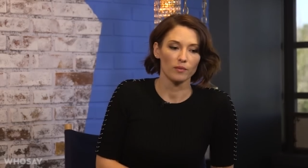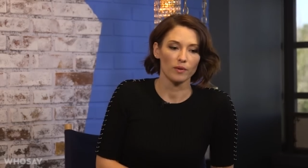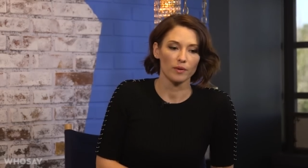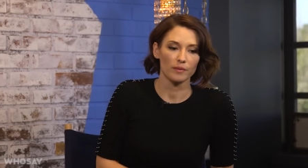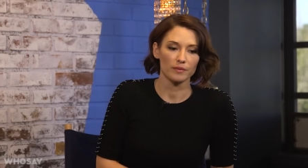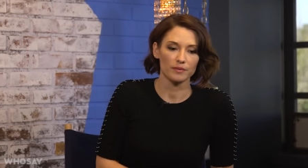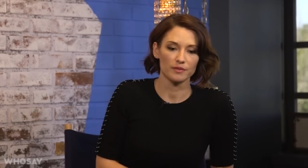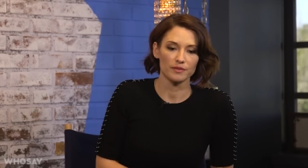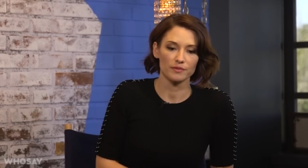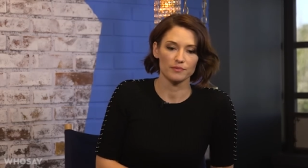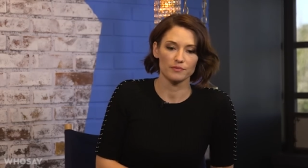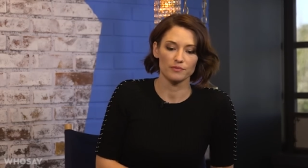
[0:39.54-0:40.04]
what
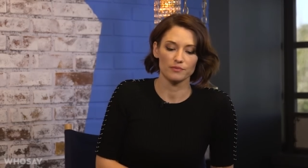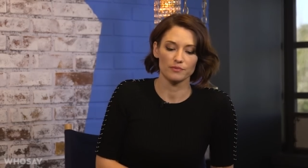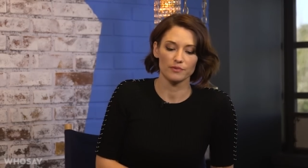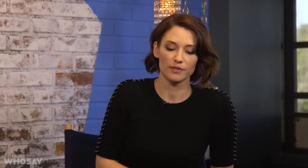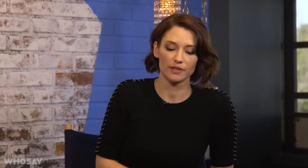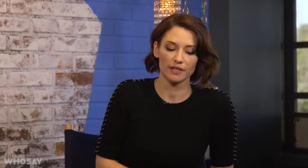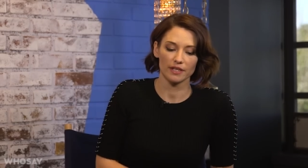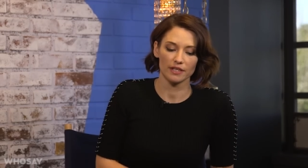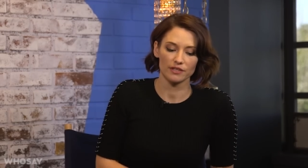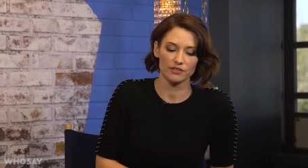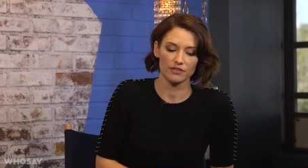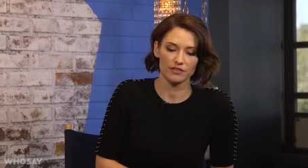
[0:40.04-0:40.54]
was
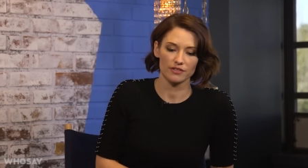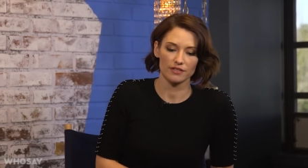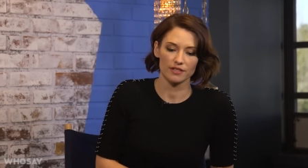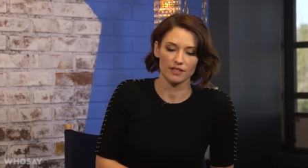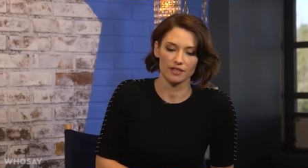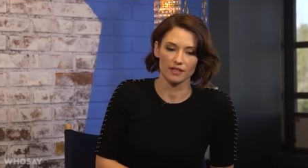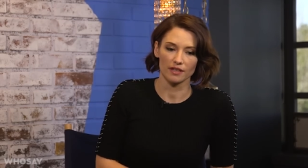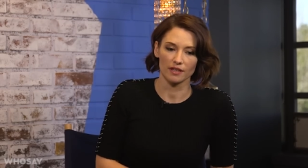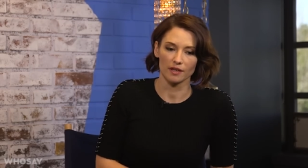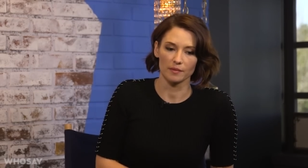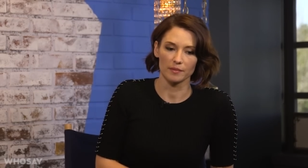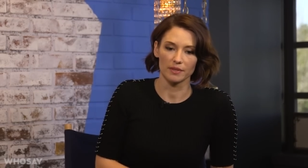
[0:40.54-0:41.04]
really
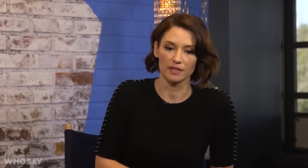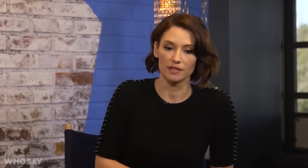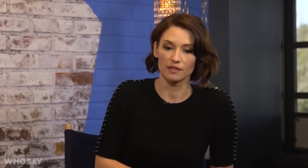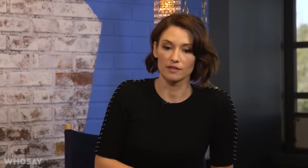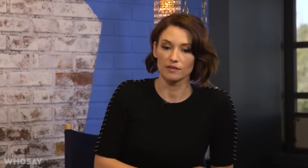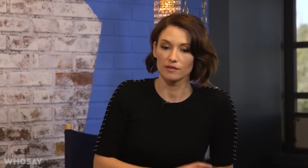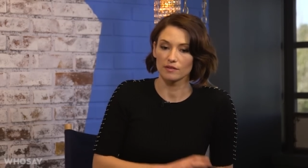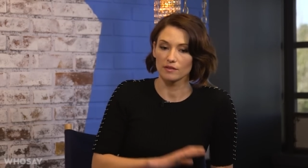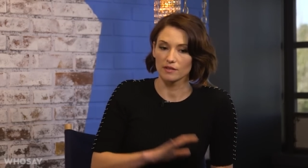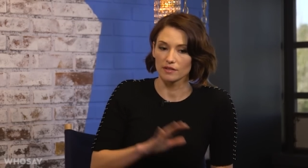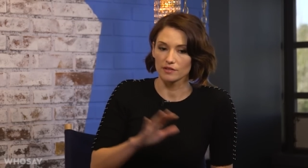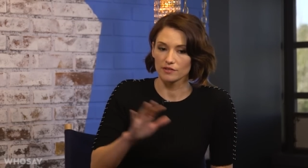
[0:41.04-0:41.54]
interesting i mean
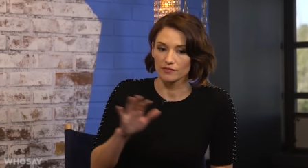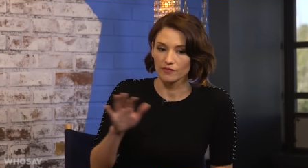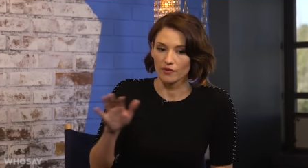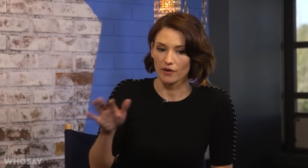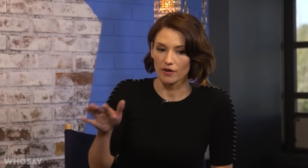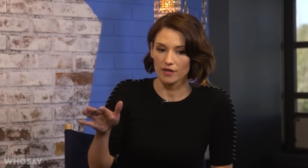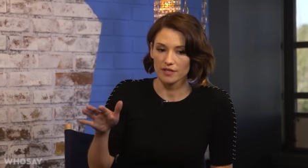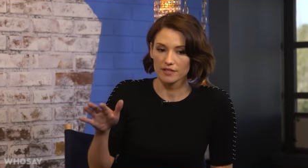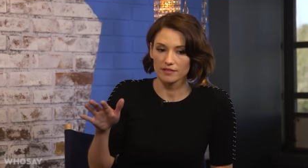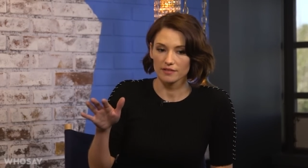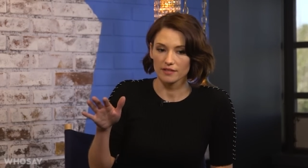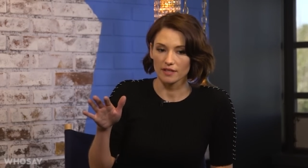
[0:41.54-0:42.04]
as
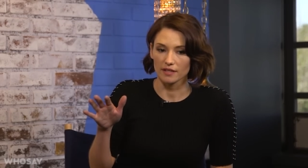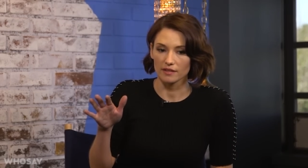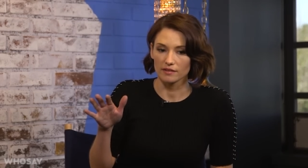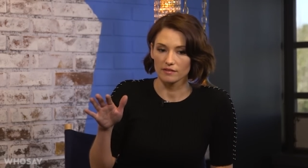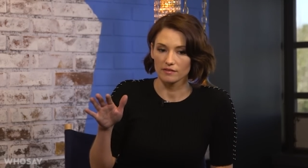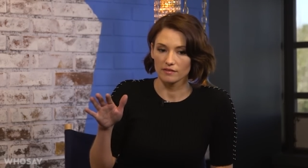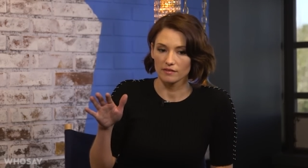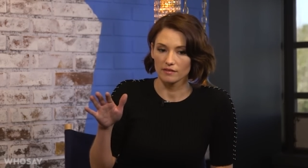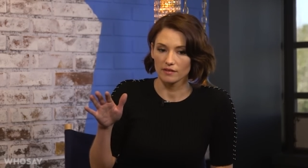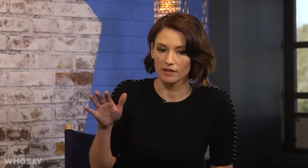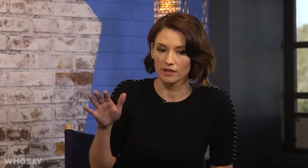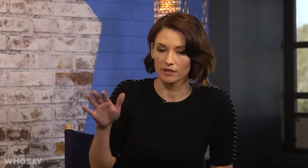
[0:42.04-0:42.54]
far as like
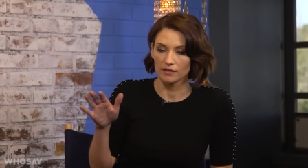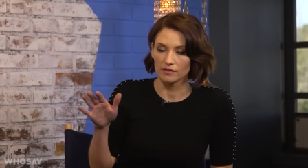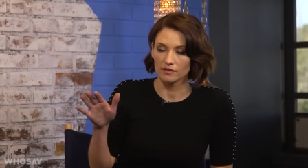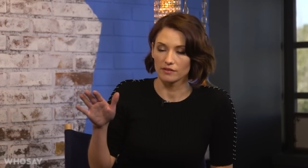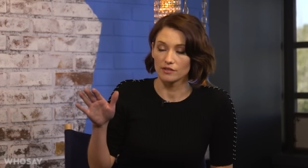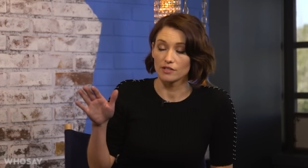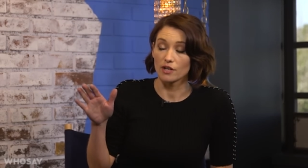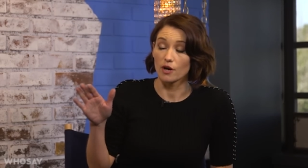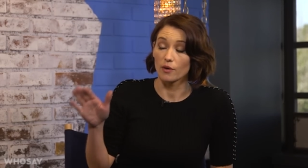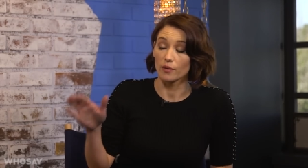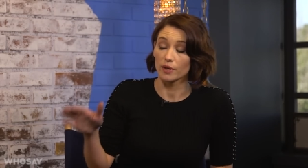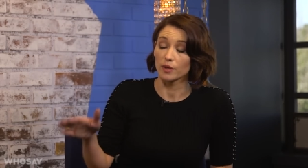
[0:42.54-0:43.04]

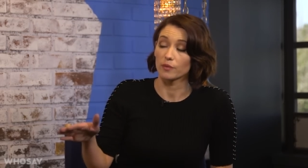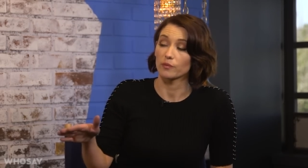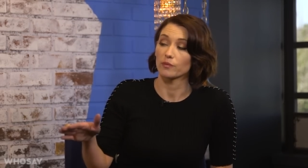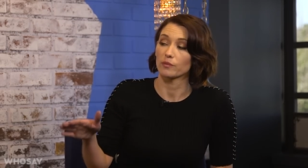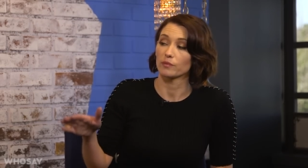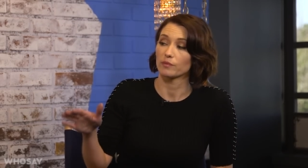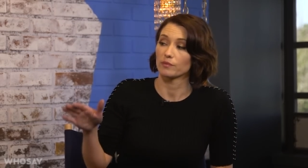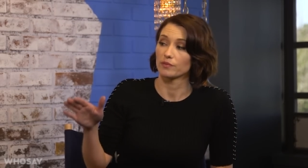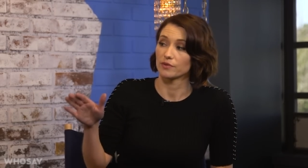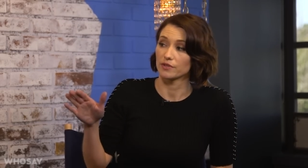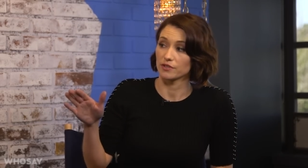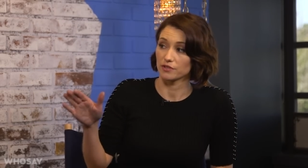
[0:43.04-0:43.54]

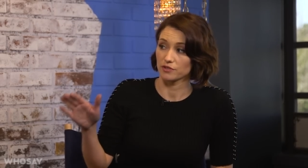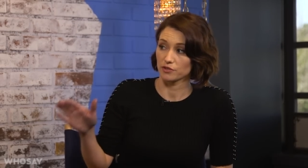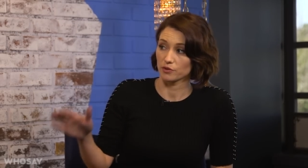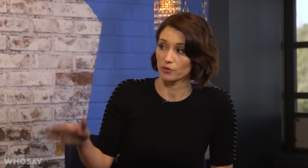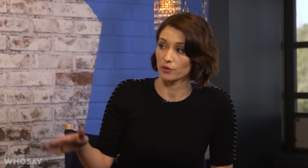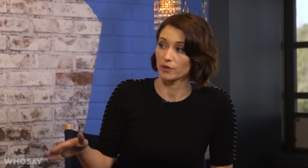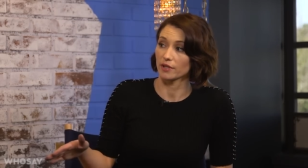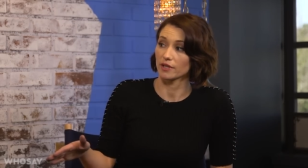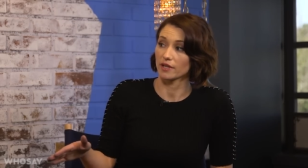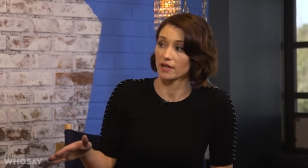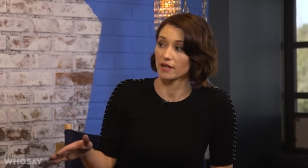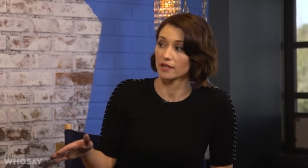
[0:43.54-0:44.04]
knowing the
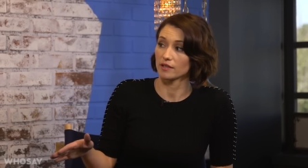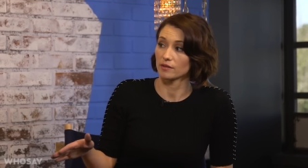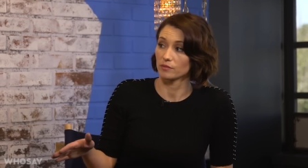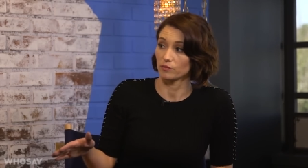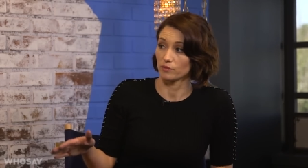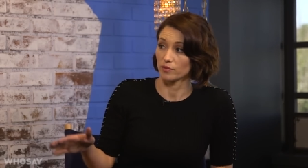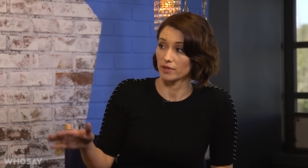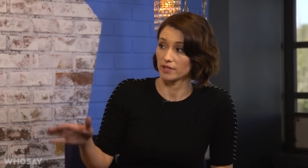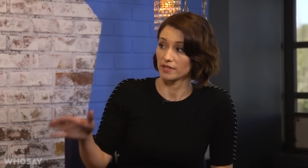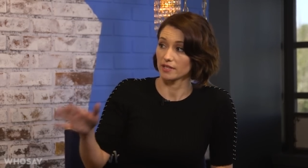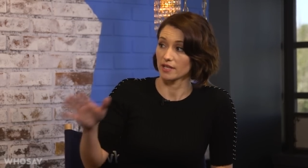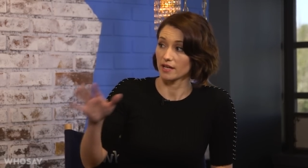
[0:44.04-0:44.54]
storyline
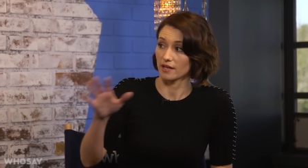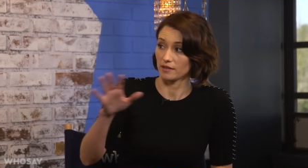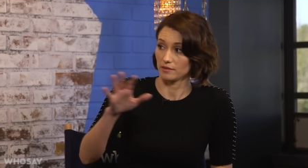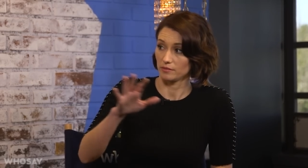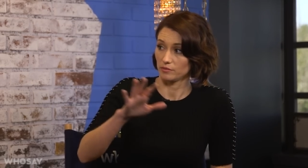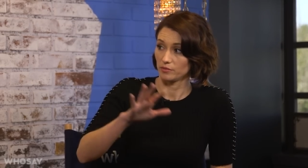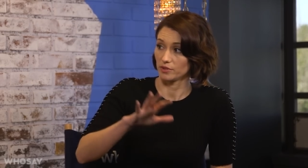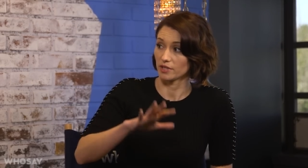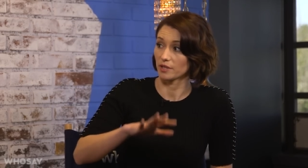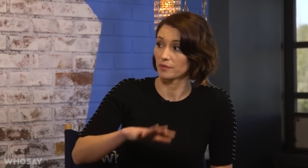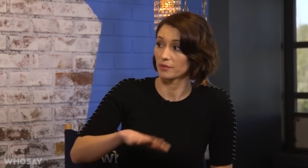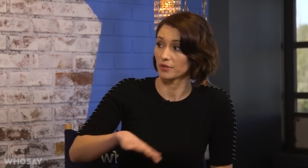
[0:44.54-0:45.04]
when that
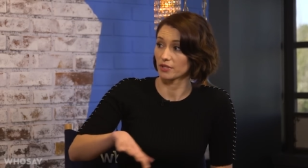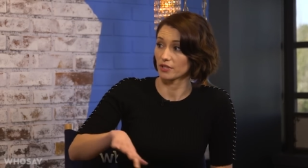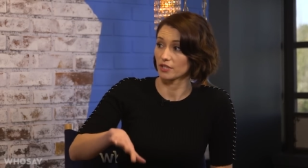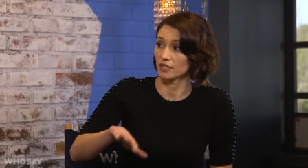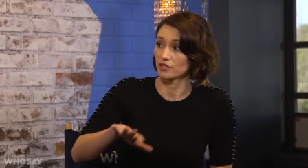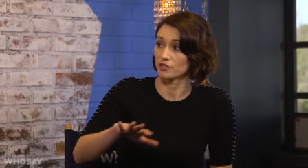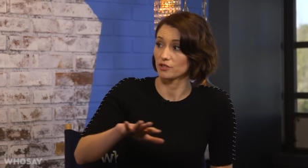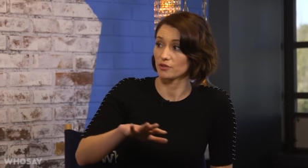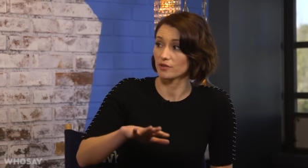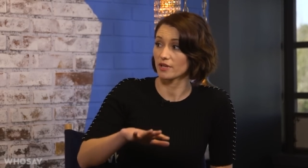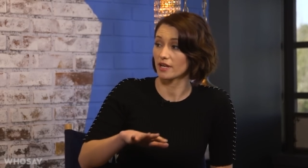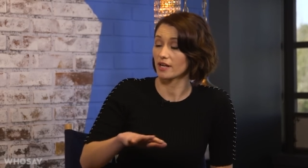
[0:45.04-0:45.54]
when they were going to
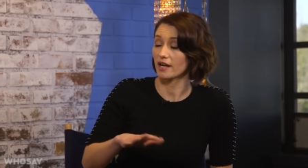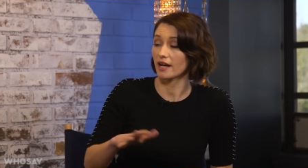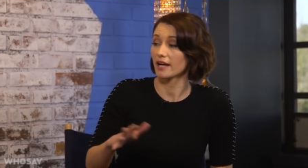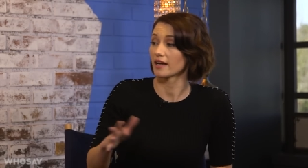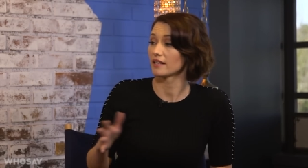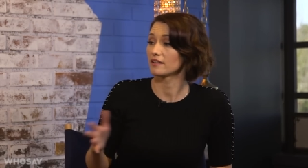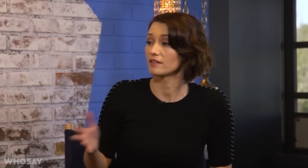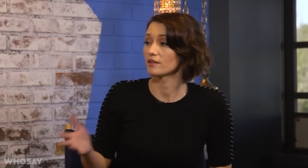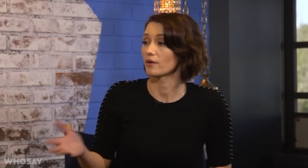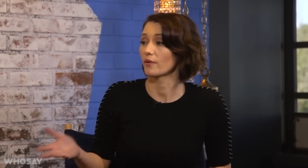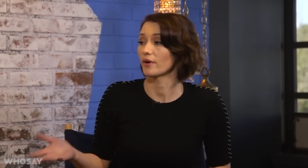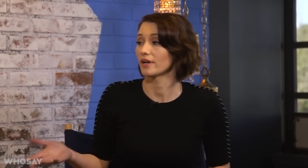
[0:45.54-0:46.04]
do that i
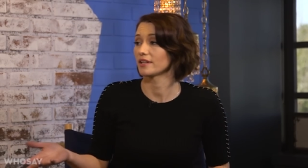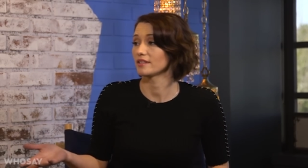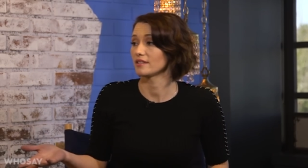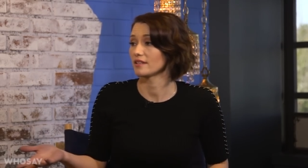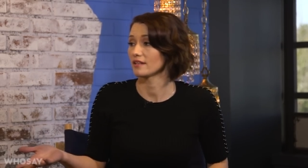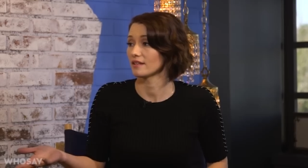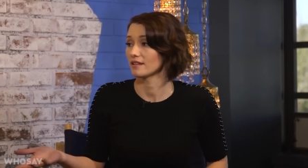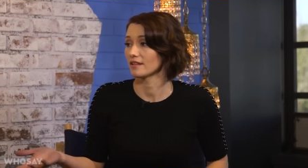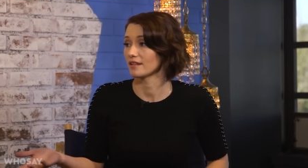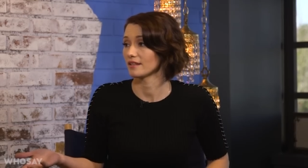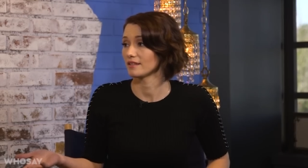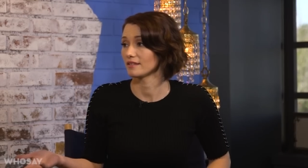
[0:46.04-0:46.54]
had no
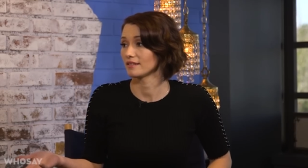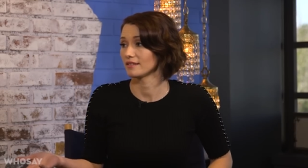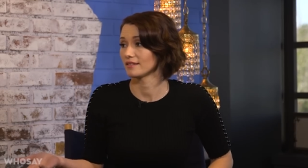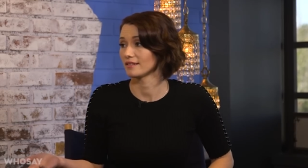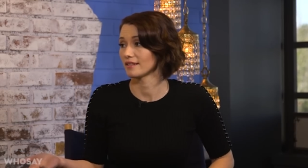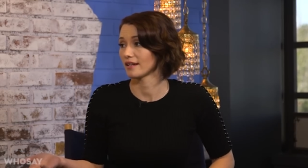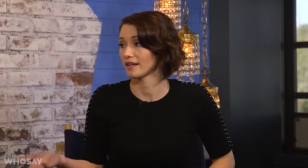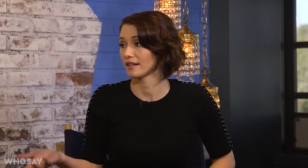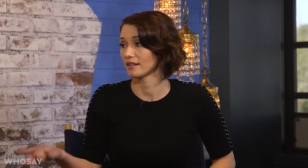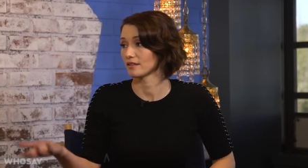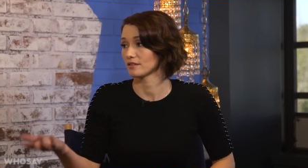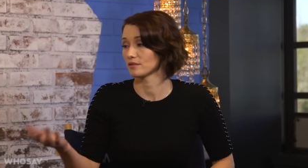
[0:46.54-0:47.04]
idea that
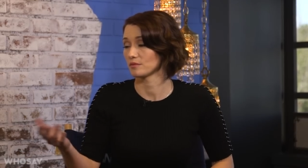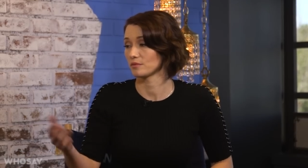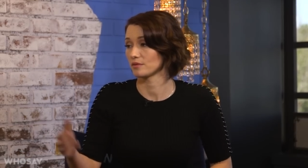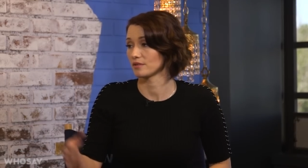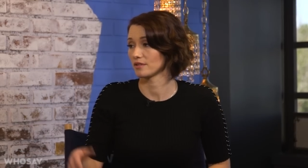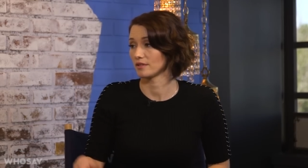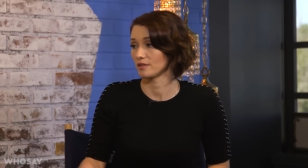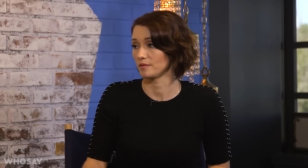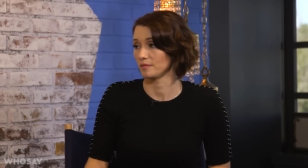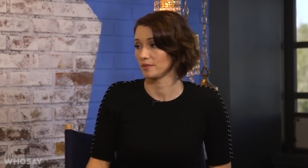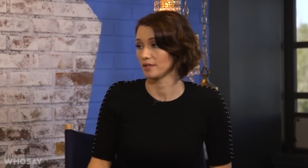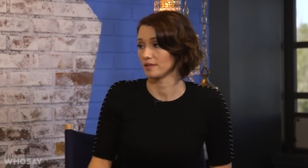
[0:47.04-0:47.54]
Alex was
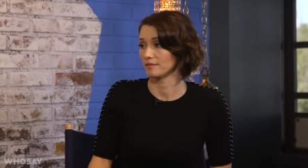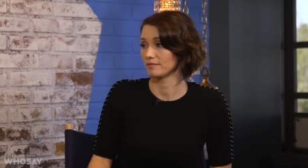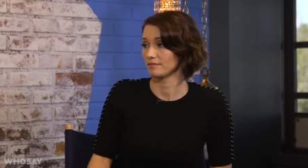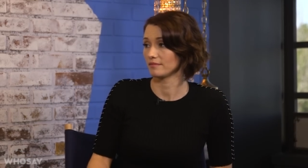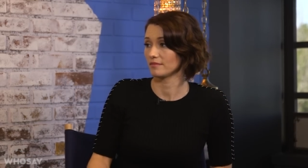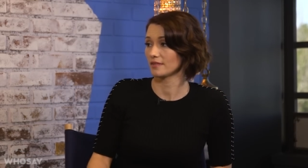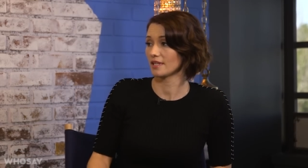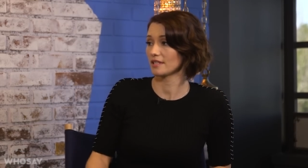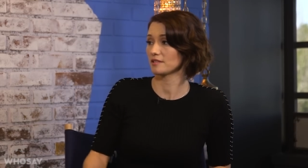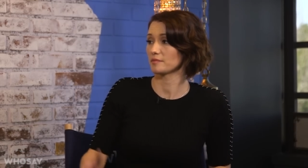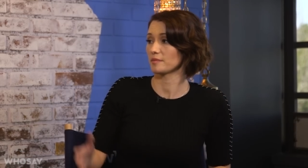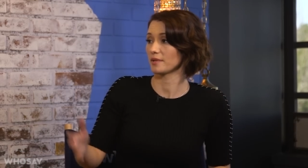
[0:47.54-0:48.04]
going to be
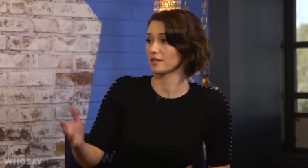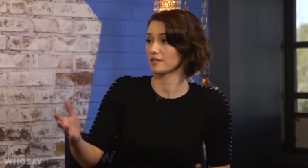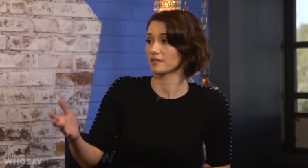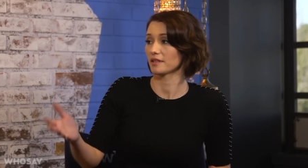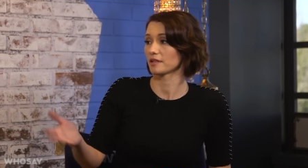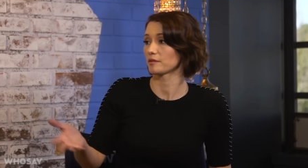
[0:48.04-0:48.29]
lesbian.